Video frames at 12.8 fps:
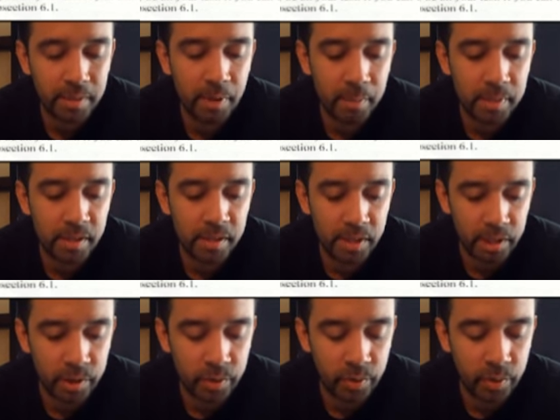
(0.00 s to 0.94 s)
I'd probably just
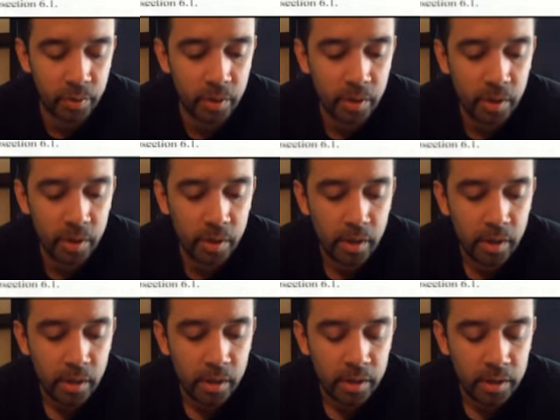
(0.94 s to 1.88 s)
say true
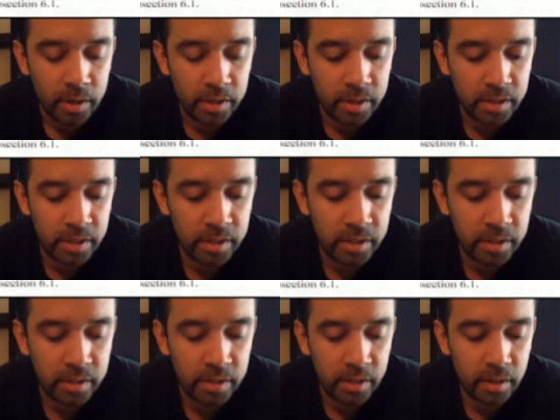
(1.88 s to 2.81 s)
because it
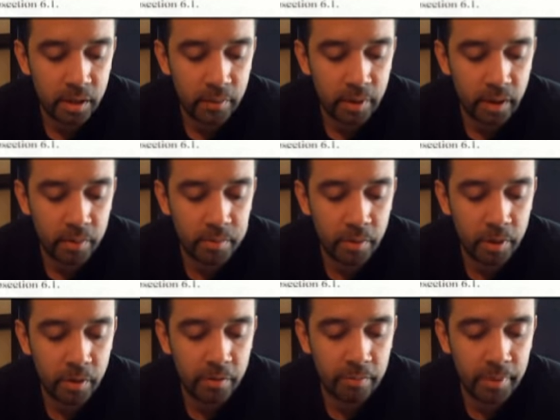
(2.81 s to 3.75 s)
says when it comes to
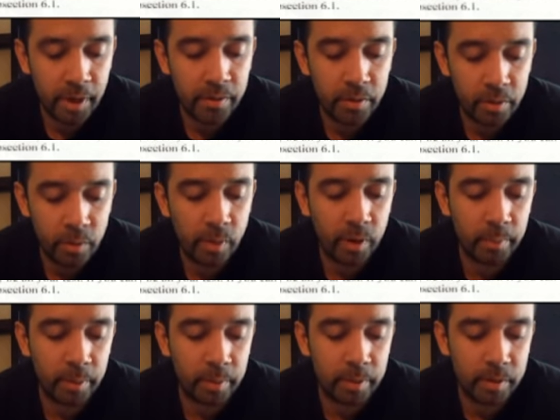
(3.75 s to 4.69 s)
a curved path, you do want
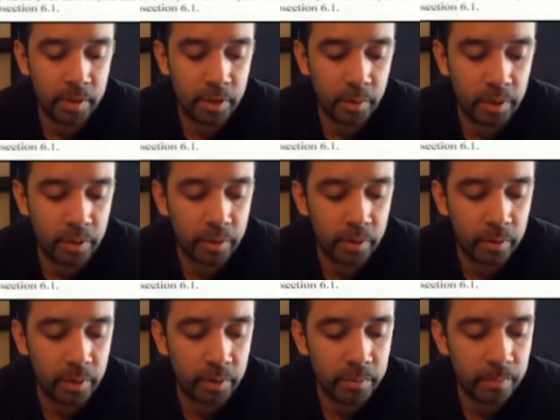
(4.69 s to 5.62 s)
to be able to see what you're
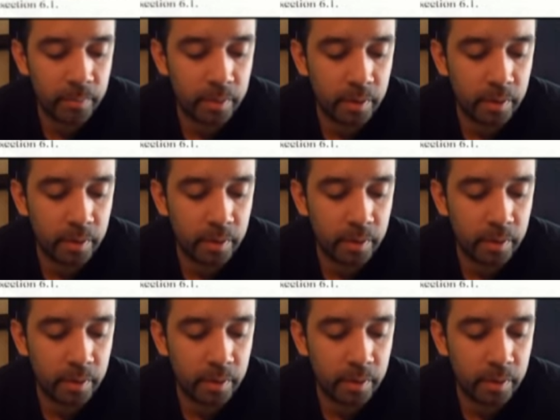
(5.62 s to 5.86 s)
doing.